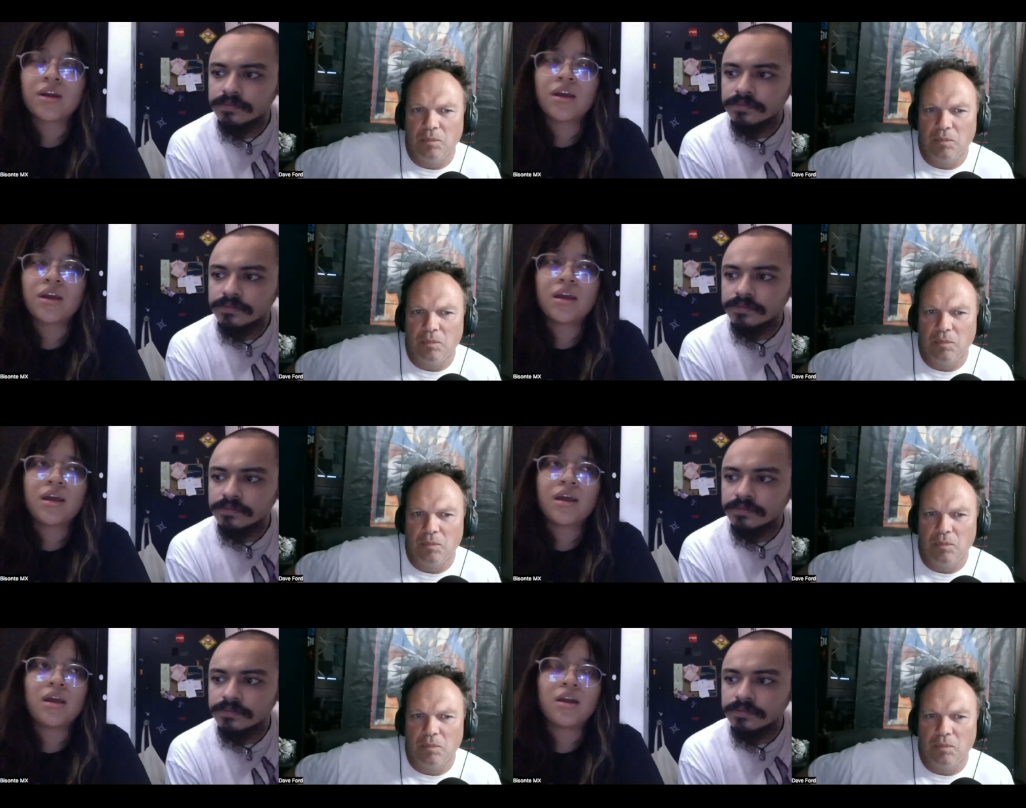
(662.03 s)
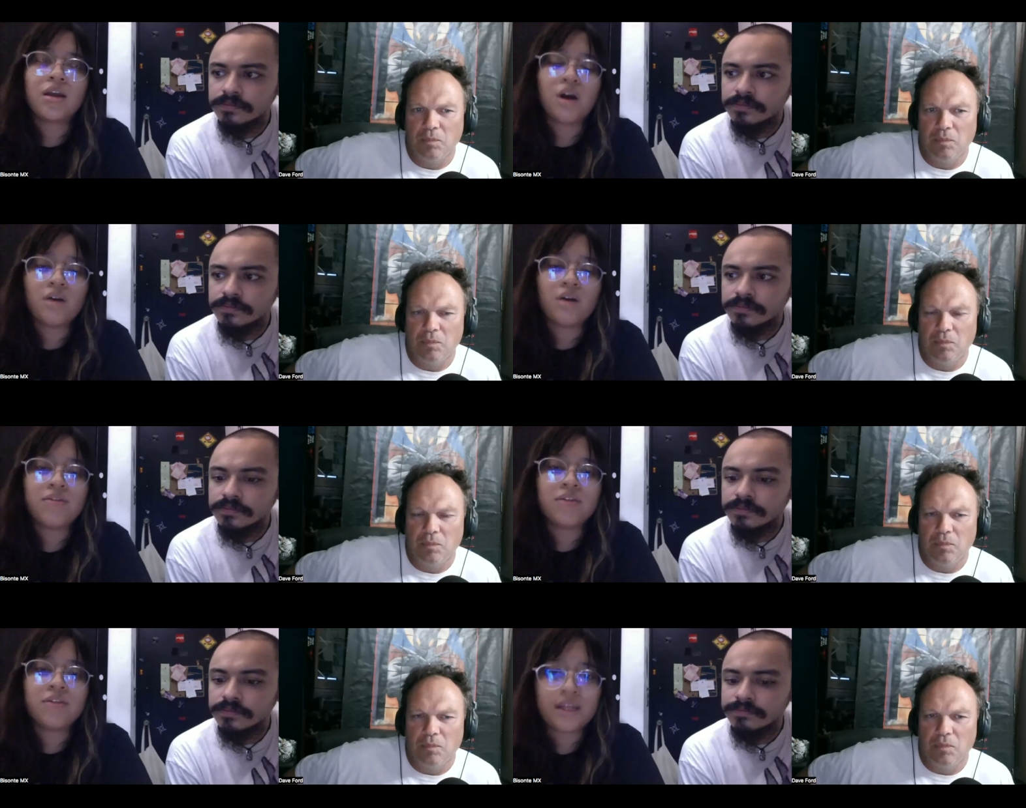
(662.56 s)
Speaker 1: and
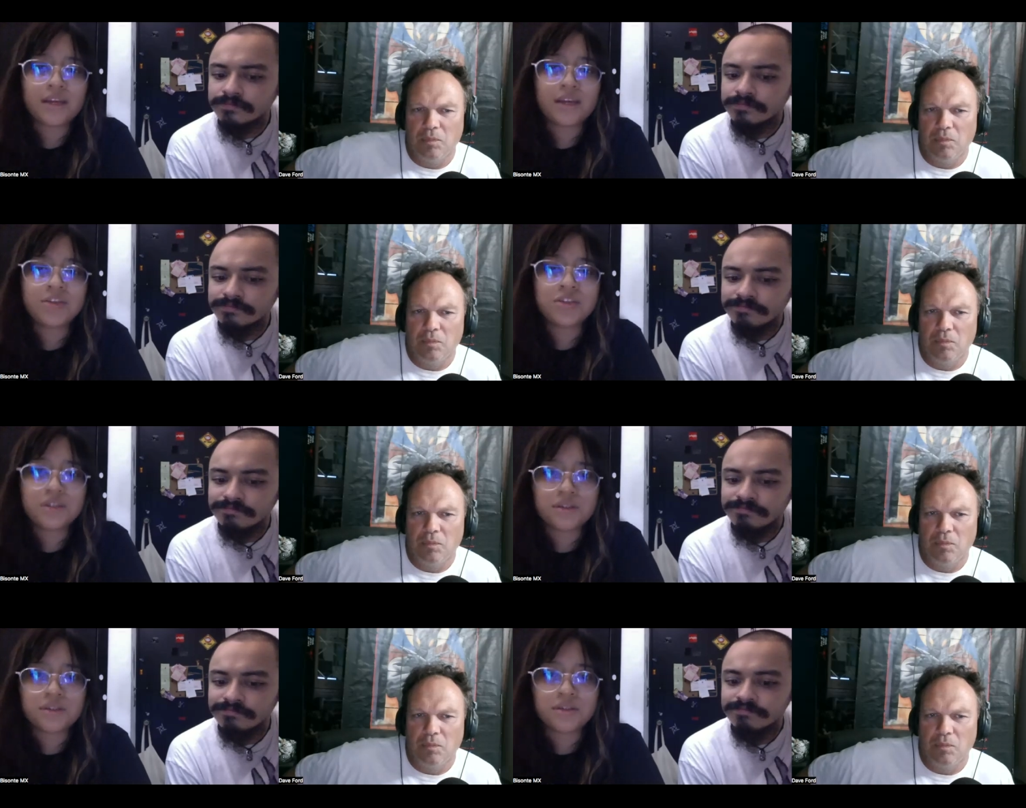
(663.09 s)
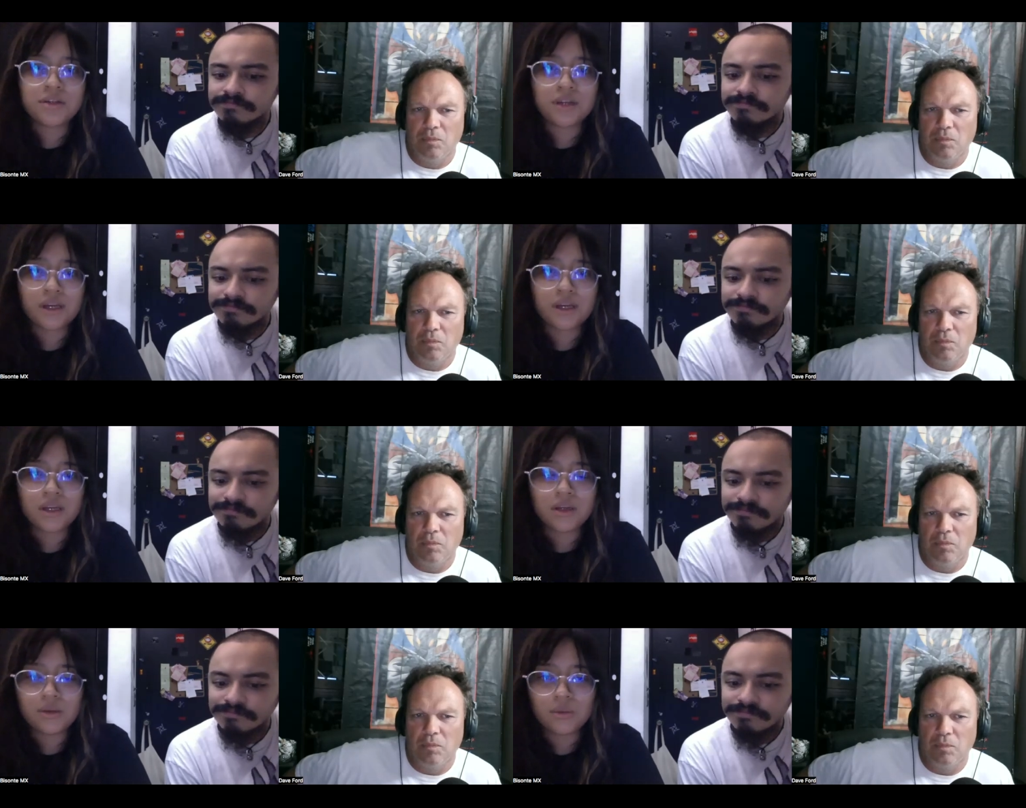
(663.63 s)
hopefully next year a
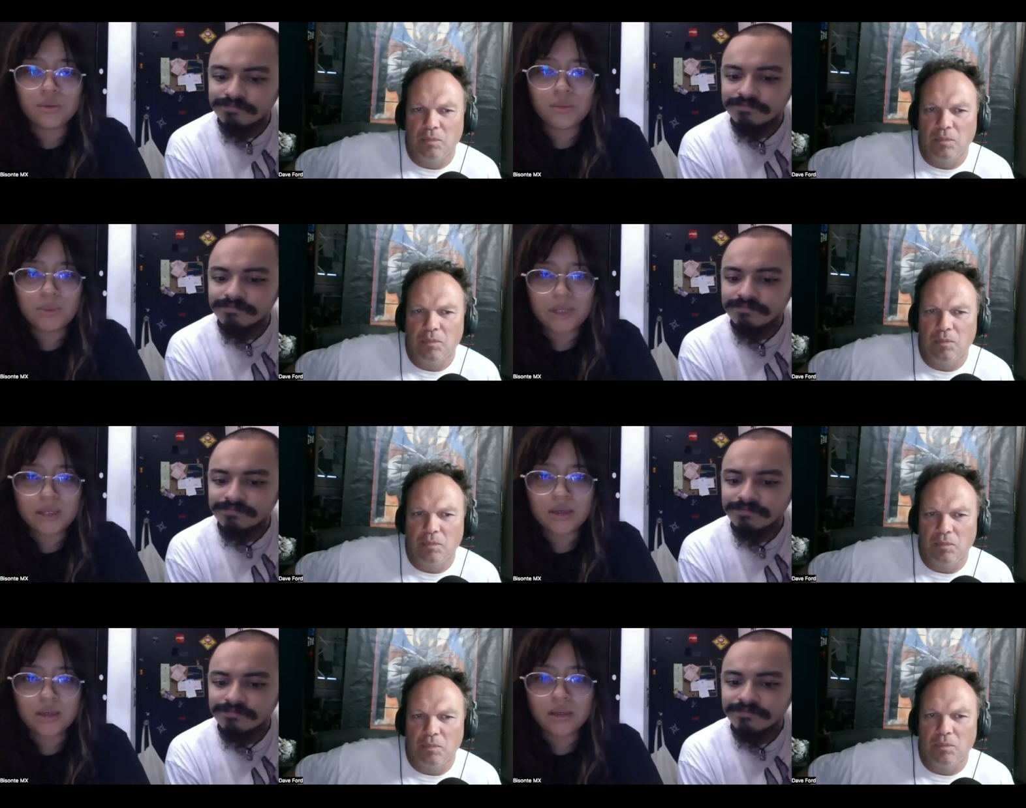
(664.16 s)
new EP